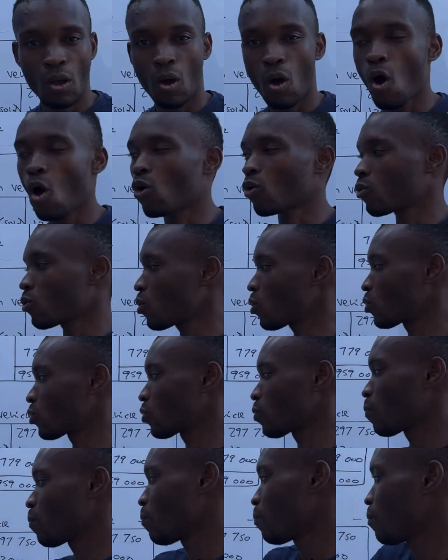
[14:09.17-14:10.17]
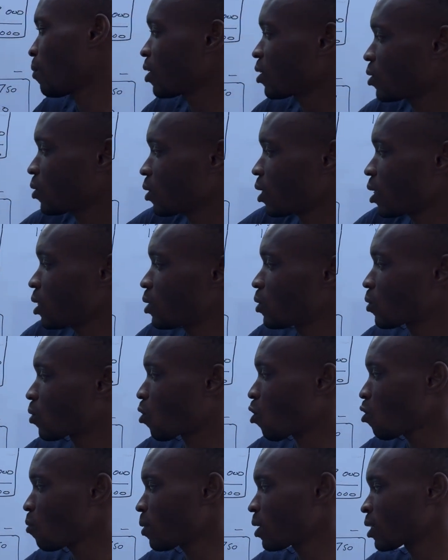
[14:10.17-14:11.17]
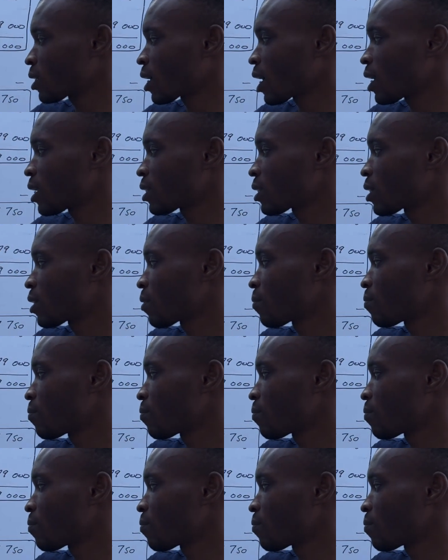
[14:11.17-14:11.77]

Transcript: or not. Make sure that you comment, guys,